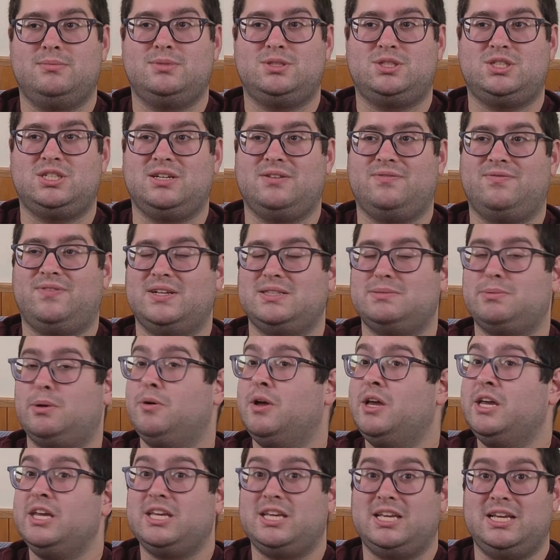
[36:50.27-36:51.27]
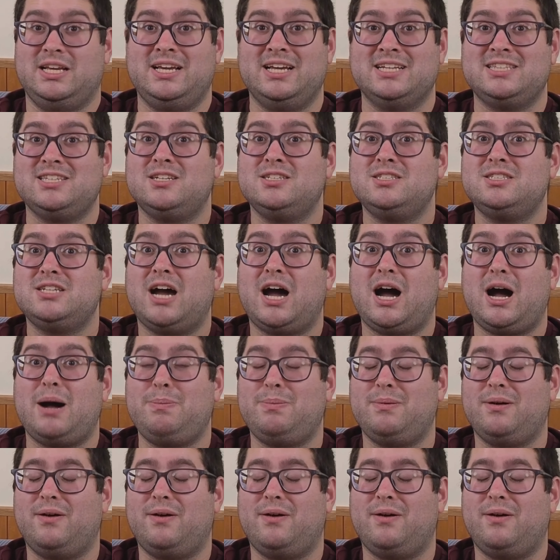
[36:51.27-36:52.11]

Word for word: She fights him He gets on top,